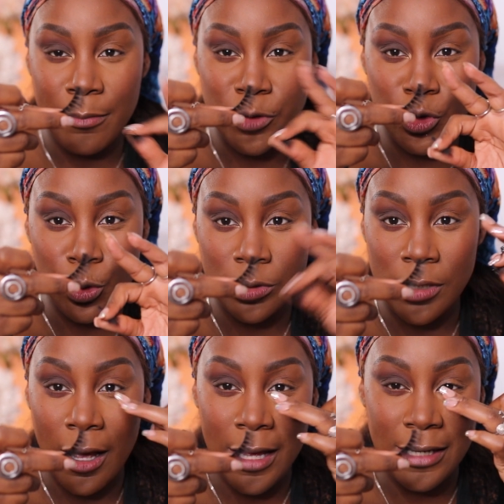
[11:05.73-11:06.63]

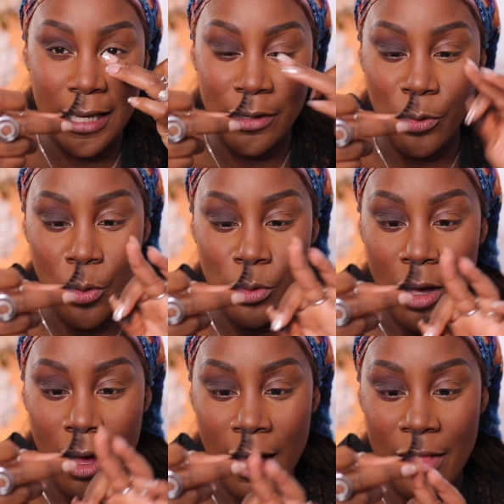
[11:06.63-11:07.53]
shorter in the inner
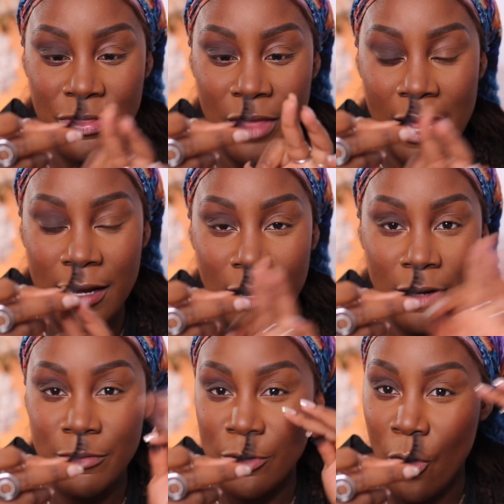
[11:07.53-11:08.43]
corner and then
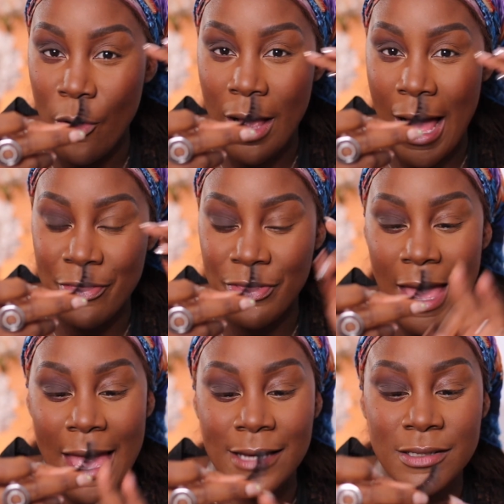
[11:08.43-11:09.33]
long at
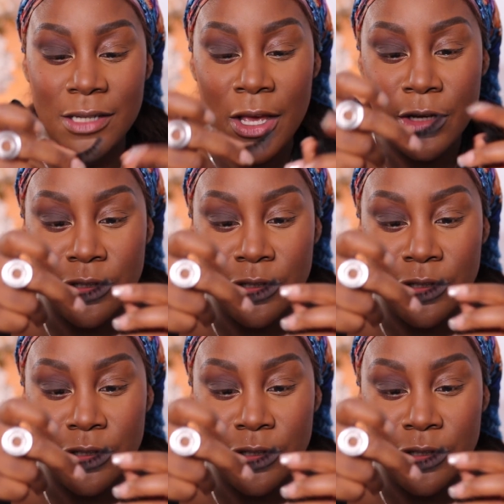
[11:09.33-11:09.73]
the end.